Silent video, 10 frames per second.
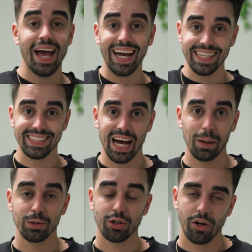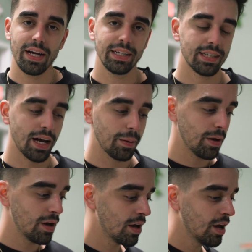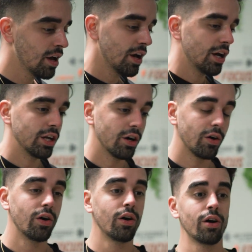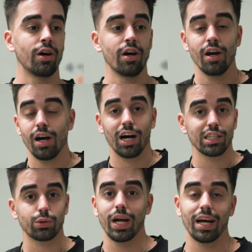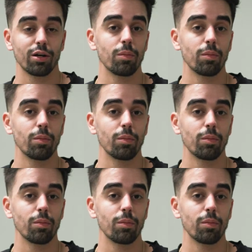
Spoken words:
ASAP. Start ASAP. You know, we had good